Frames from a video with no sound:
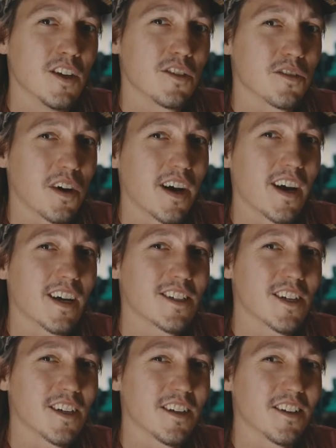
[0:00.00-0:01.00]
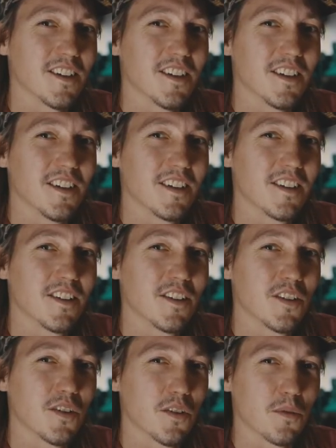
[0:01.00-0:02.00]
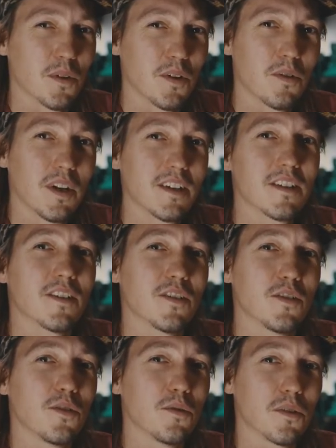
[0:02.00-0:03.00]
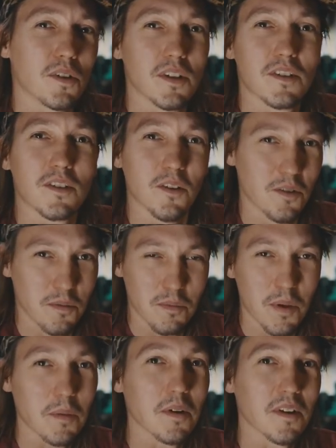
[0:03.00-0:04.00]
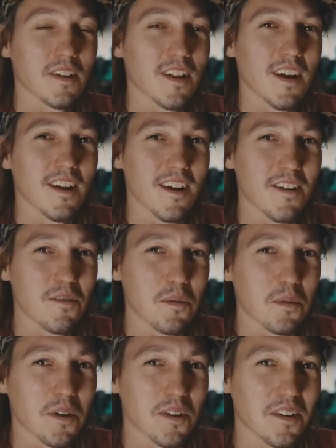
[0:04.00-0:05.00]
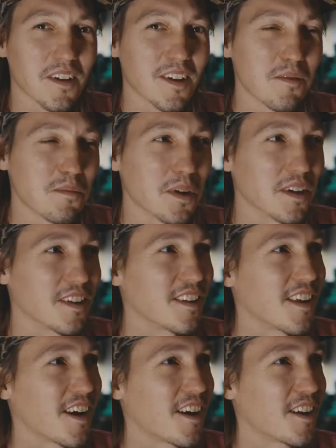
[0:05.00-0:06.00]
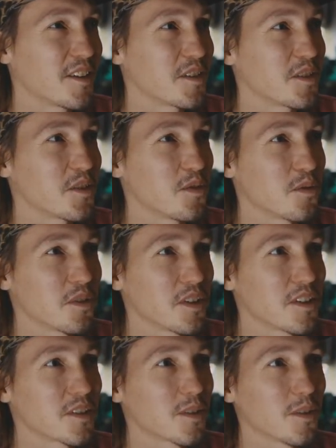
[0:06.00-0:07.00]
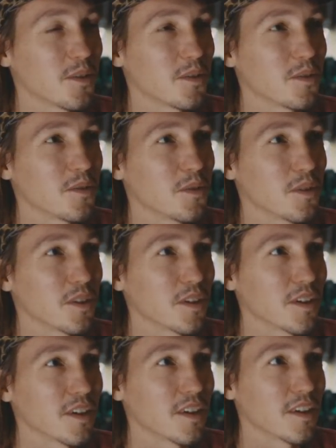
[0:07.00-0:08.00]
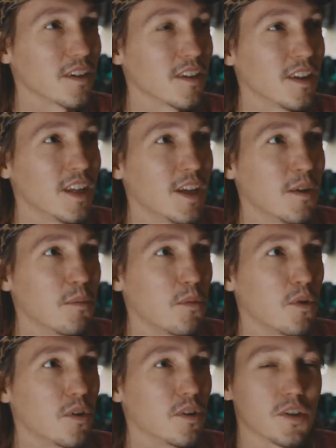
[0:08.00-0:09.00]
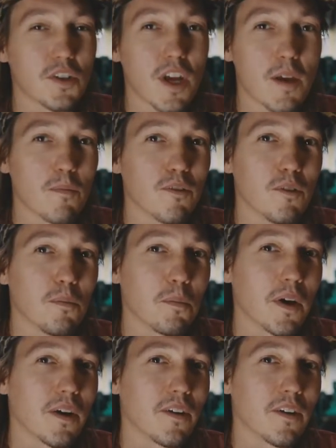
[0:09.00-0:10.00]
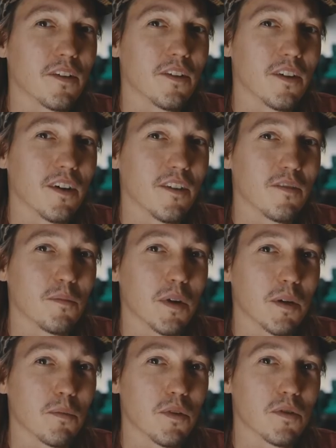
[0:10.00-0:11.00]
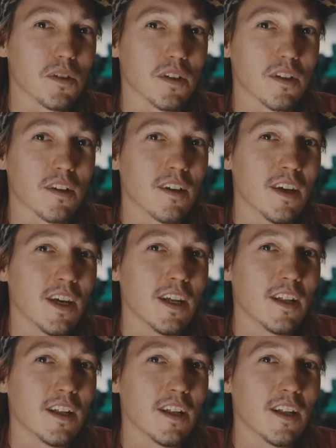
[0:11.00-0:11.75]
So I actually, you know, when you listen to Eurodisco, maybe not everybody did, but I listened to Eurodisco during a more shameful period of my music